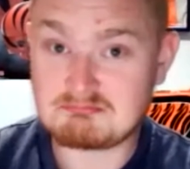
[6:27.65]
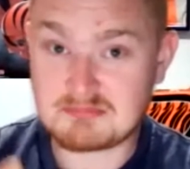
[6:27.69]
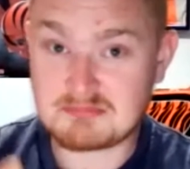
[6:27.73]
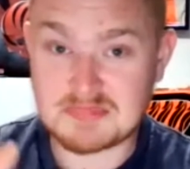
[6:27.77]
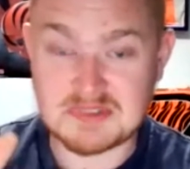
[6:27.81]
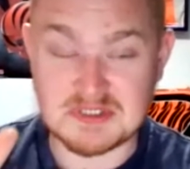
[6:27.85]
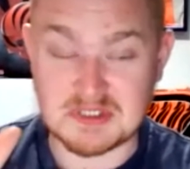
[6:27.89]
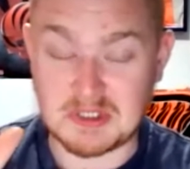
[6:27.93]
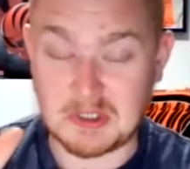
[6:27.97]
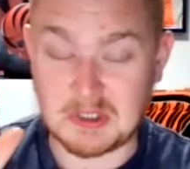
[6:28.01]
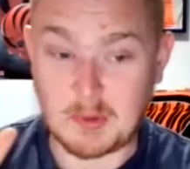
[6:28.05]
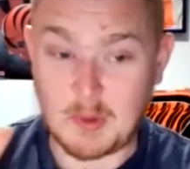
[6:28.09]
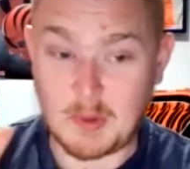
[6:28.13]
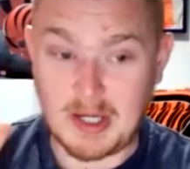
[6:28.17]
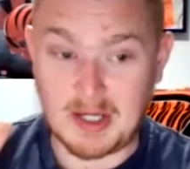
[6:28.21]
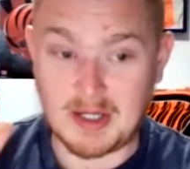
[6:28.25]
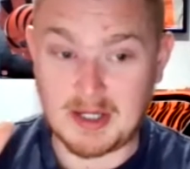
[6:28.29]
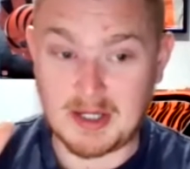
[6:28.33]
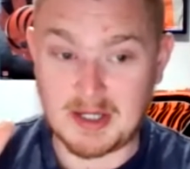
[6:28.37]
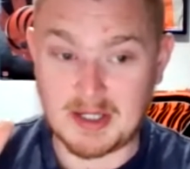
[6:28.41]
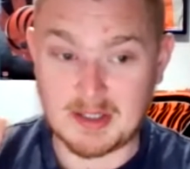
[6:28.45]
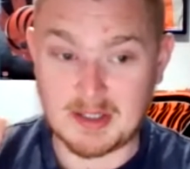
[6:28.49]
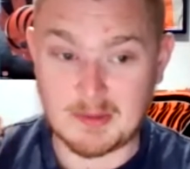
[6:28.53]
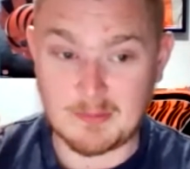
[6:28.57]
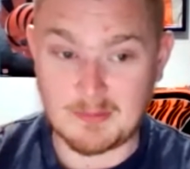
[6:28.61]
So
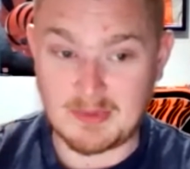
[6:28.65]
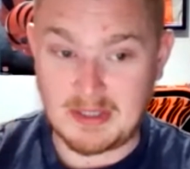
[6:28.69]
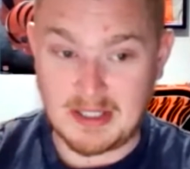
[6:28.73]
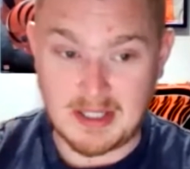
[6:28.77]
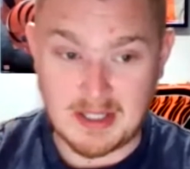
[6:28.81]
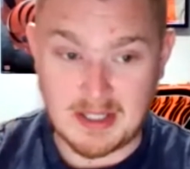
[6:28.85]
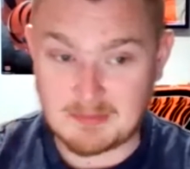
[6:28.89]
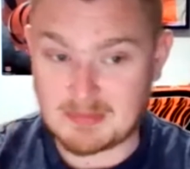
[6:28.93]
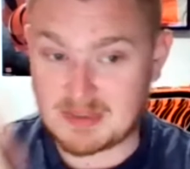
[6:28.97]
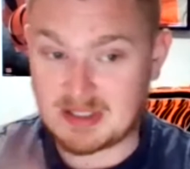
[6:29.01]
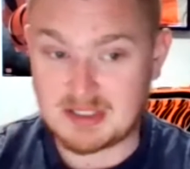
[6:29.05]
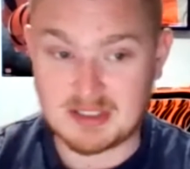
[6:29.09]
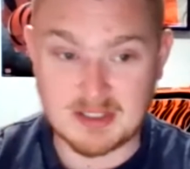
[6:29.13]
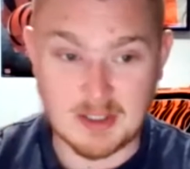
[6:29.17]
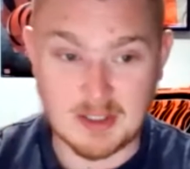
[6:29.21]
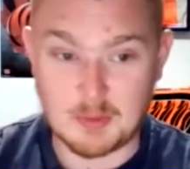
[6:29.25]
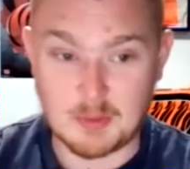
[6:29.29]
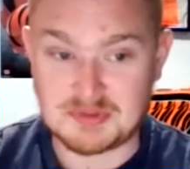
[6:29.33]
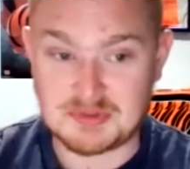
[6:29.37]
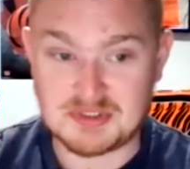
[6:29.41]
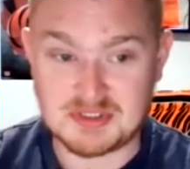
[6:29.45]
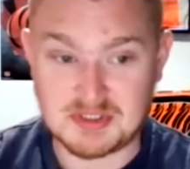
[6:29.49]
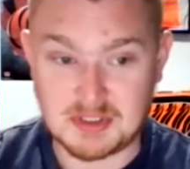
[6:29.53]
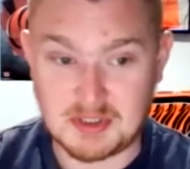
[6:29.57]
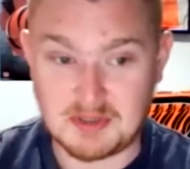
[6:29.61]
I'm going to go
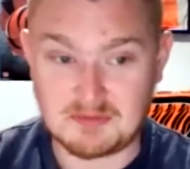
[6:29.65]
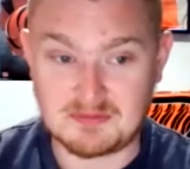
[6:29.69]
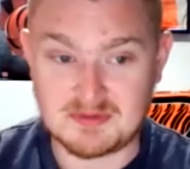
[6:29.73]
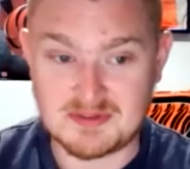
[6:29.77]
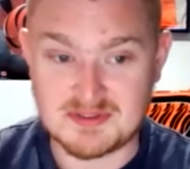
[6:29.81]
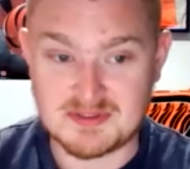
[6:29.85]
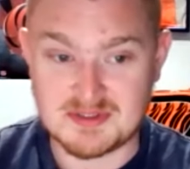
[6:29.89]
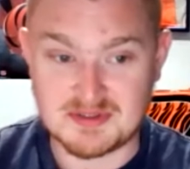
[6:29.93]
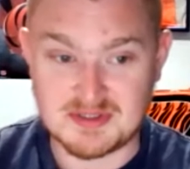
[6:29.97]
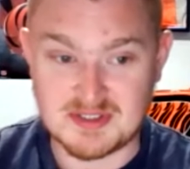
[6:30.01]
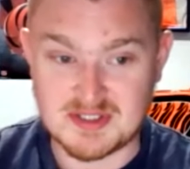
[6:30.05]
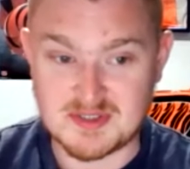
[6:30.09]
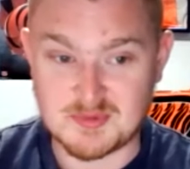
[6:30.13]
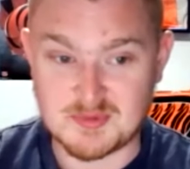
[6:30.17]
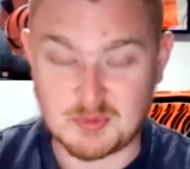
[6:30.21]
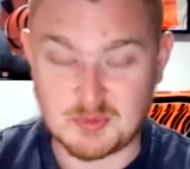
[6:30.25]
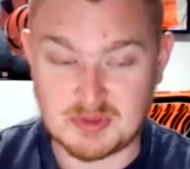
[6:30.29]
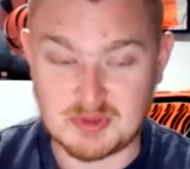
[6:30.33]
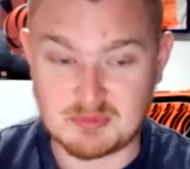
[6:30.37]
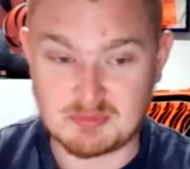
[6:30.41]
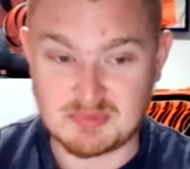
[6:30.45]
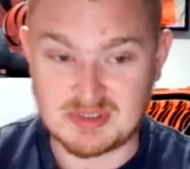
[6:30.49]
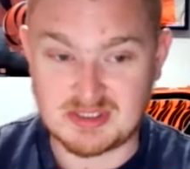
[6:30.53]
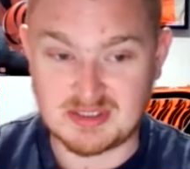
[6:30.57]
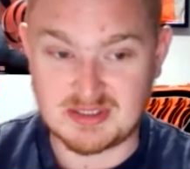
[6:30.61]
with the Dolphins in this
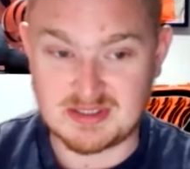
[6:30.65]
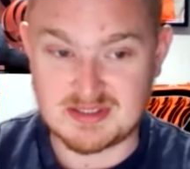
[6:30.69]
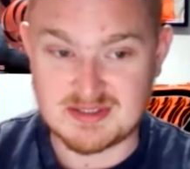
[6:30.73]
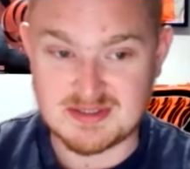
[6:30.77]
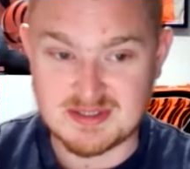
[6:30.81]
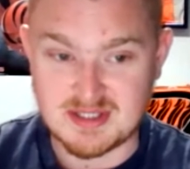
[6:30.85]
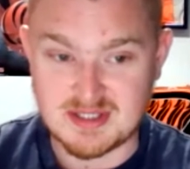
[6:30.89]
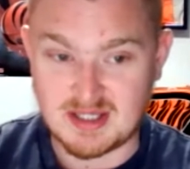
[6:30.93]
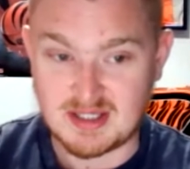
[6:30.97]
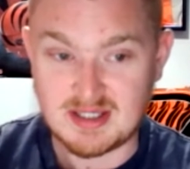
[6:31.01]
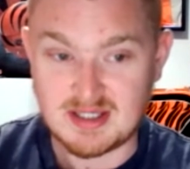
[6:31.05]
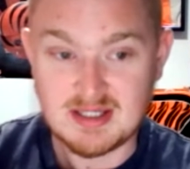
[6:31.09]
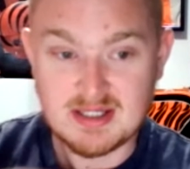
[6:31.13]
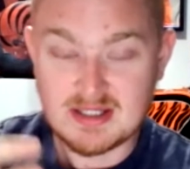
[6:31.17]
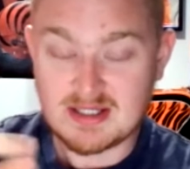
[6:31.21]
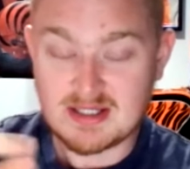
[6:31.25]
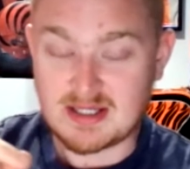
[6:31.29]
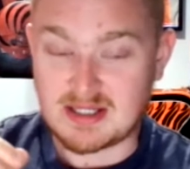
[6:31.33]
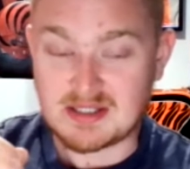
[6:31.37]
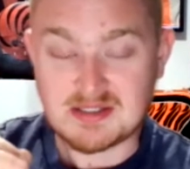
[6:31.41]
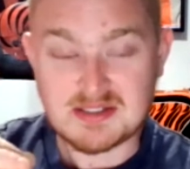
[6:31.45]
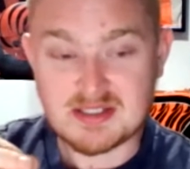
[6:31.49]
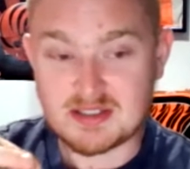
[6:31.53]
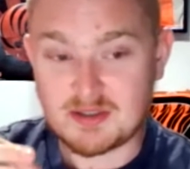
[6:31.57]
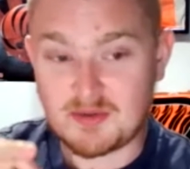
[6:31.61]
one because
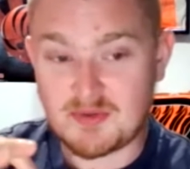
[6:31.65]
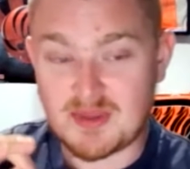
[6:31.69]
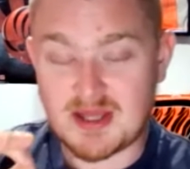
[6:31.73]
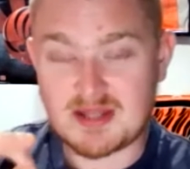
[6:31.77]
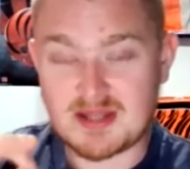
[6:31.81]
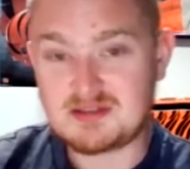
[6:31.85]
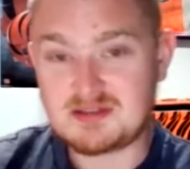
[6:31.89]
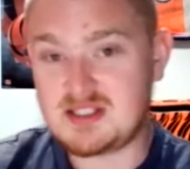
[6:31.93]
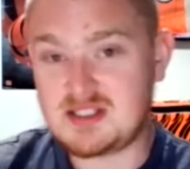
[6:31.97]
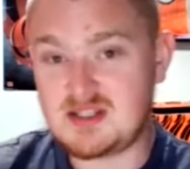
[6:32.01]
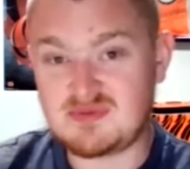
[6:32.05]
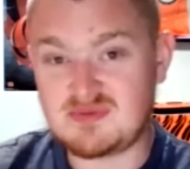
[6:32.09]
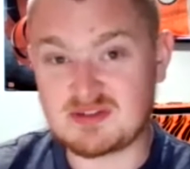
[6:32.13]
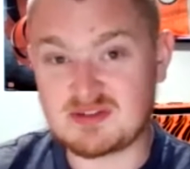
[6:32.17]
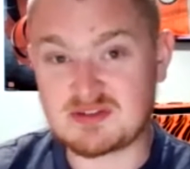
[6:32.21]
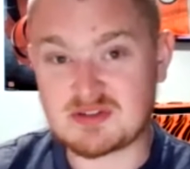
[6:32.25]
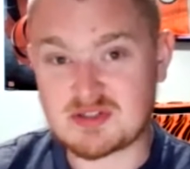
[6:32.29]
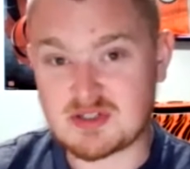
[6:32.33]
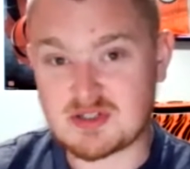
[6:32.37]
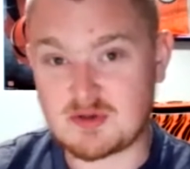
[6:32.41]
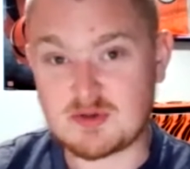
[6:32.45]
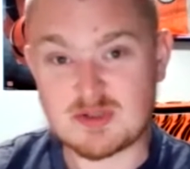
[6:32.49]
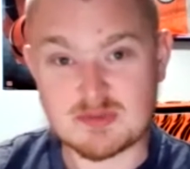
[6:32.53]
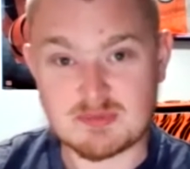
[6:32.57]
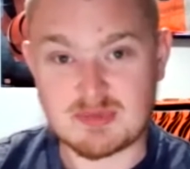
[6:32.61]
until that defense
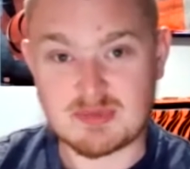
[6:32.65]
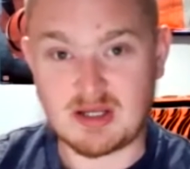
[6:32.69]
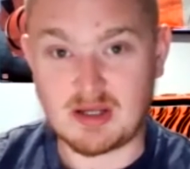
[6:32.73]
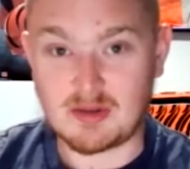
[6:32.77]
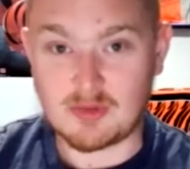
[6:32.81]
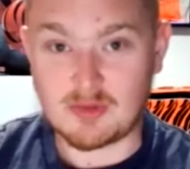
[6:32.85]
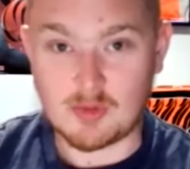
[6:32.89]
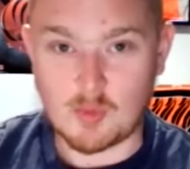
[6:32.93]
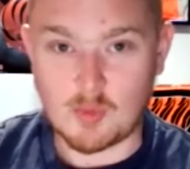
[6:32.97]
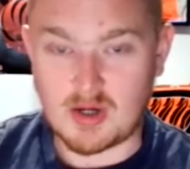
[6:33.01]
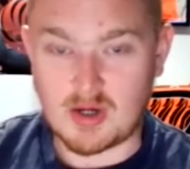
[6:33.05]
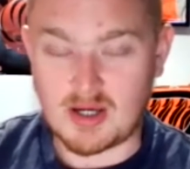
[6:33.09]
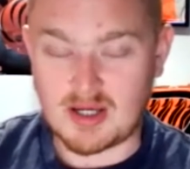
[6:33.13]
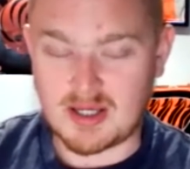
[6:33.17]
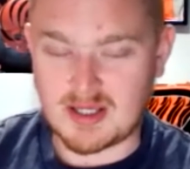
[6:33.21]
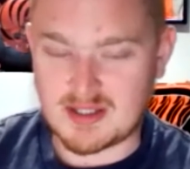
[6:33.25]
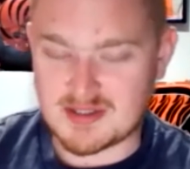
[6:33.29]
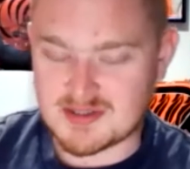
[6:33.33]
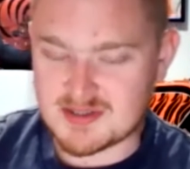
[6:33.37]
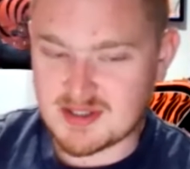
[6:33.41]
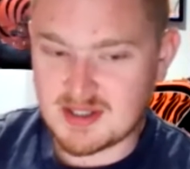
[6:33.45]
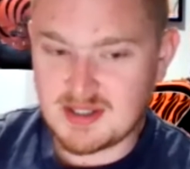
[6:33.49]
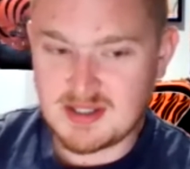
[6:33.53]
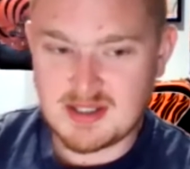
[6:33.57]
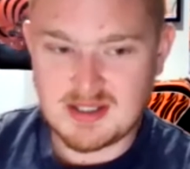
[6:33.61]
shows me
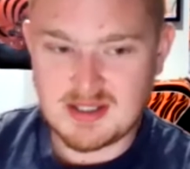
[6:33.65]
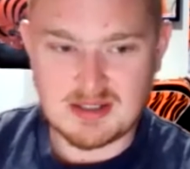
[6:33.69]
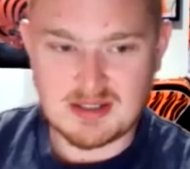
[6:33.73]
otherwise,